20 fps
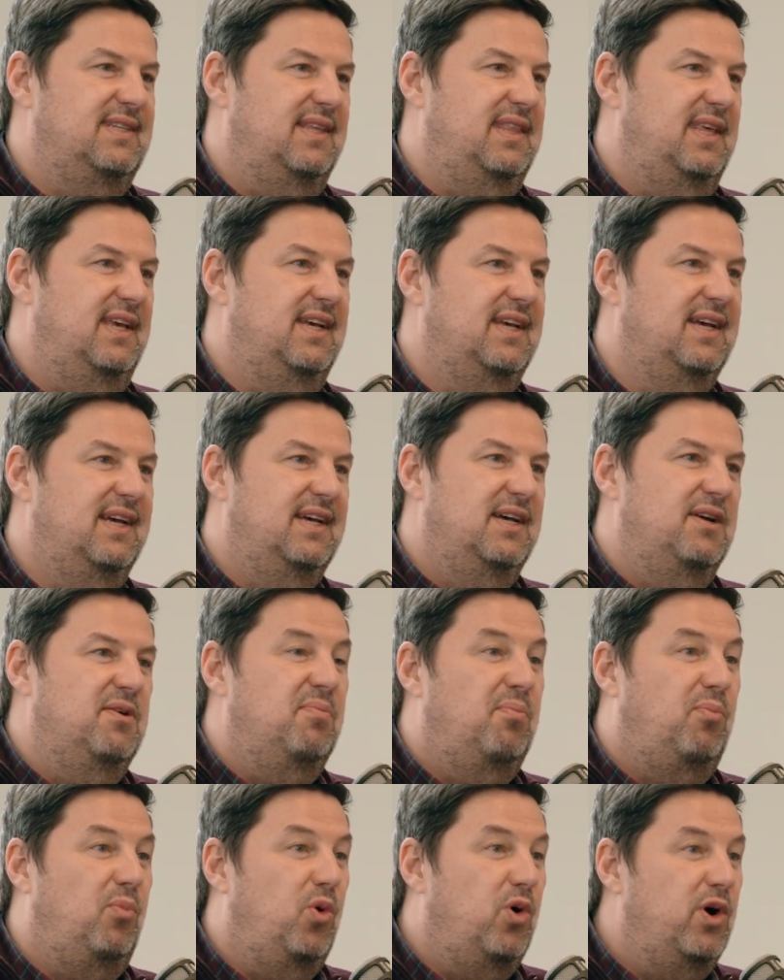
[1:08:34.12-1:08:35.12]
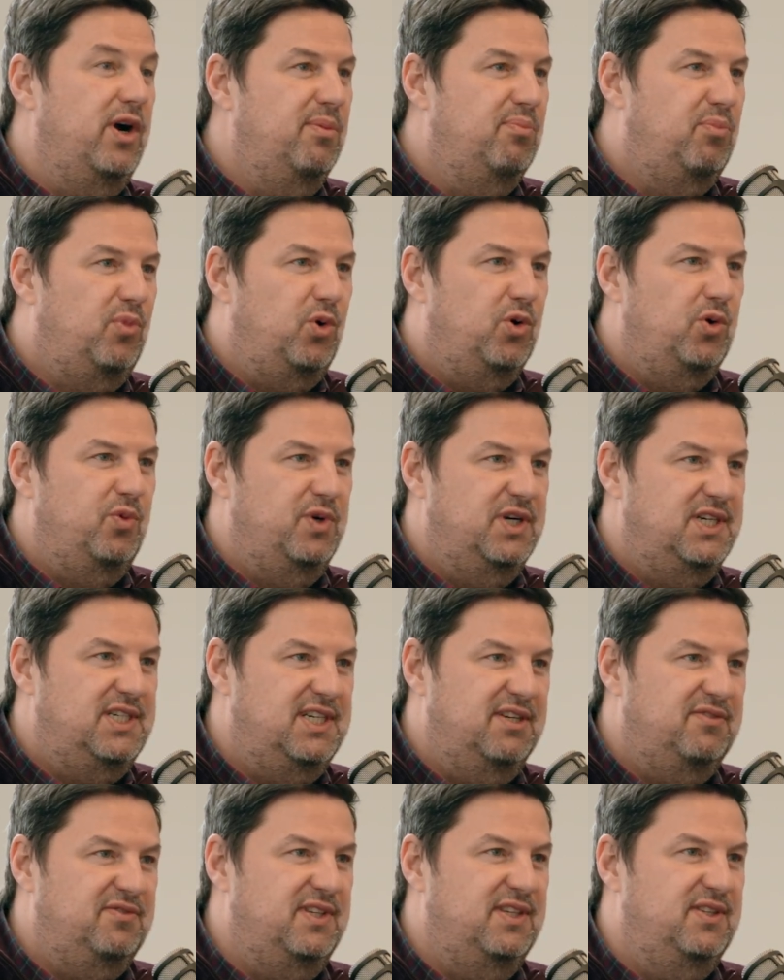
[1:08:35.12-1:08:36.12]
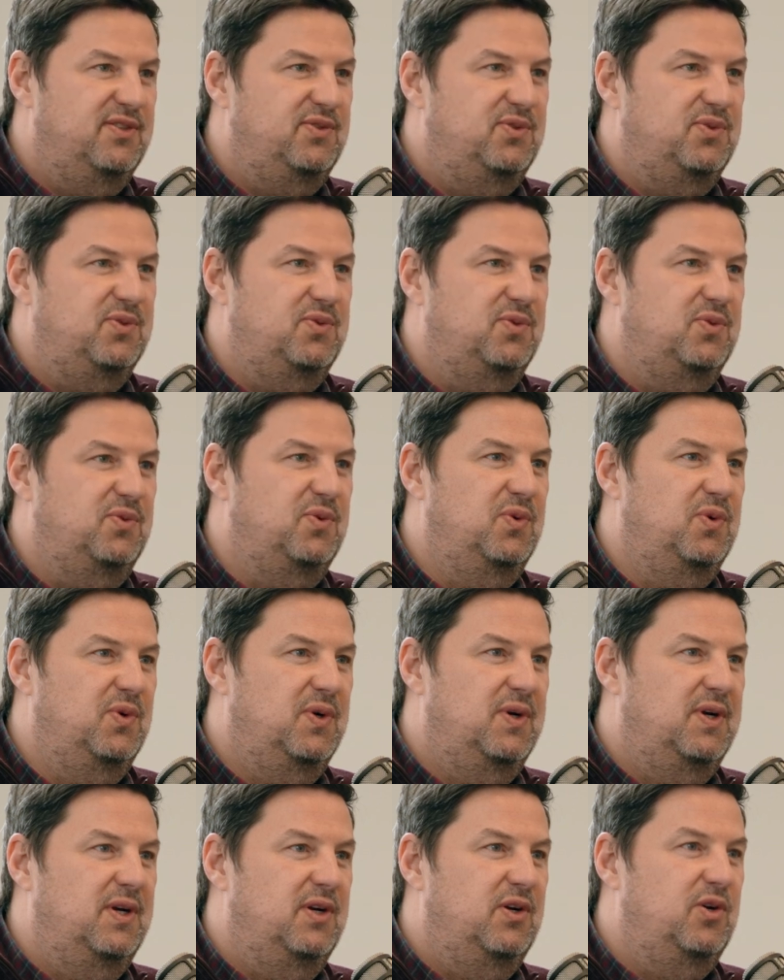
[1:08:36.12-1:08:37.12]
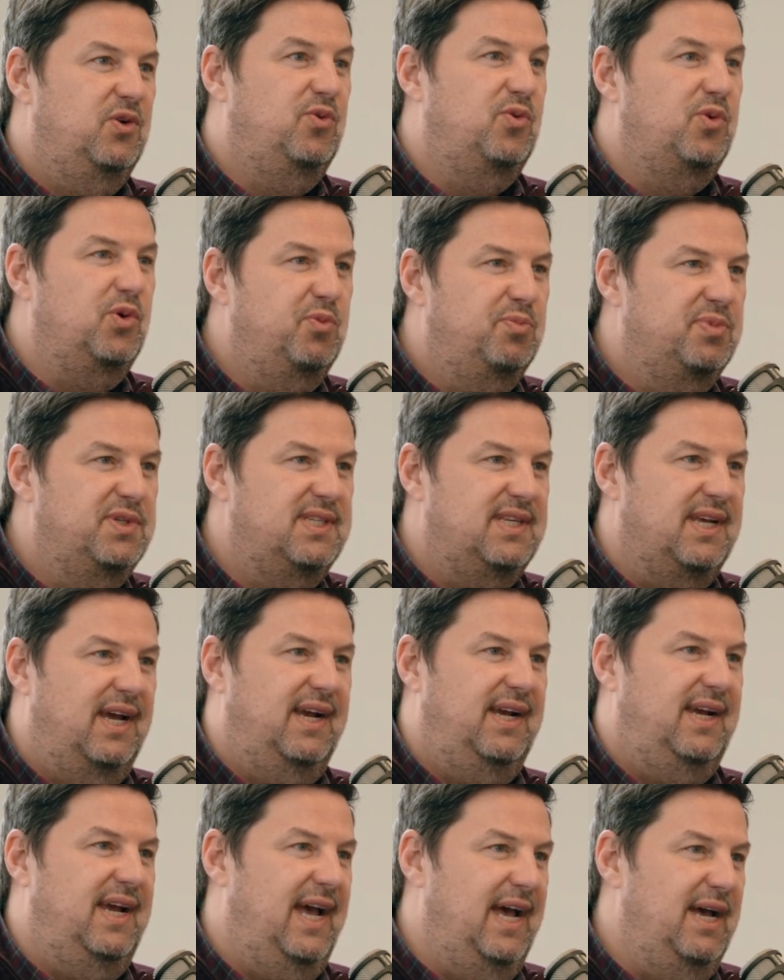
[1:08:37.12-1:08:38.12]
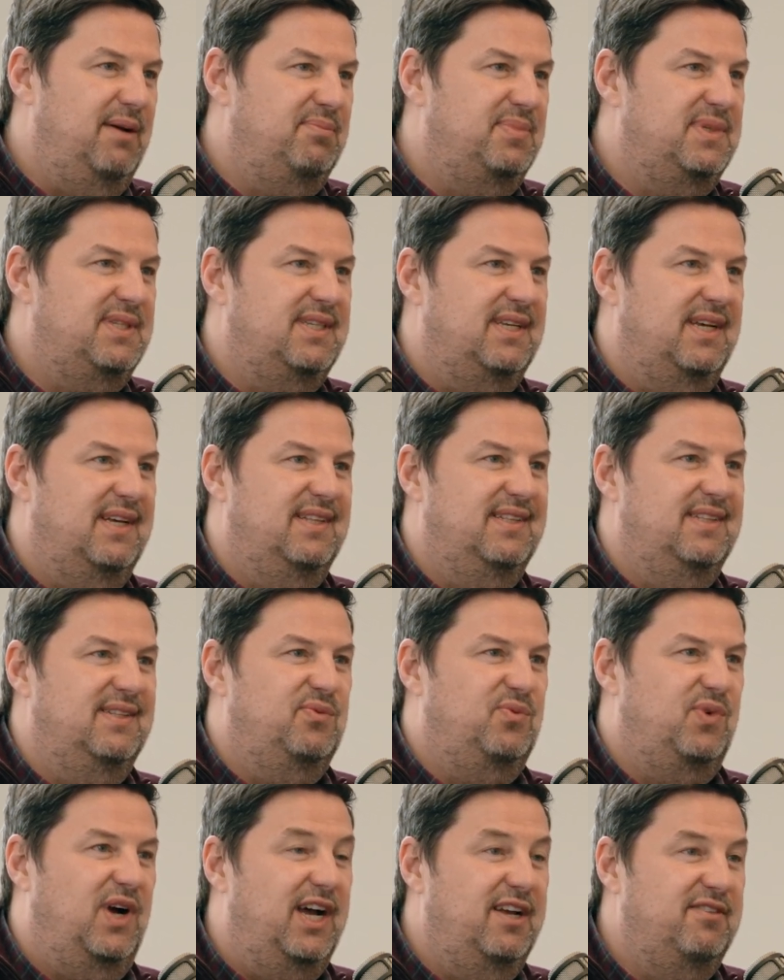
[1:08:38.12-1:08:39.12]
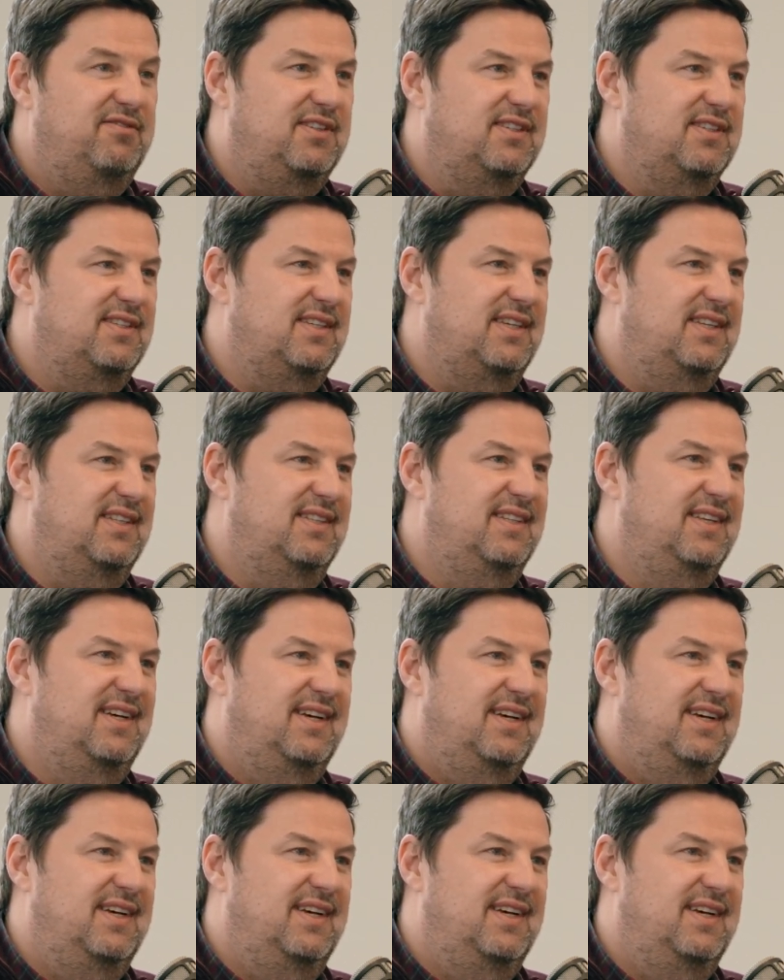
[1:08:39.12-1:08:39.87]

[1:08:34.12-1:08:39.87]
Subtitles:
I think more and more we're shifting to groups and camps and rivals and,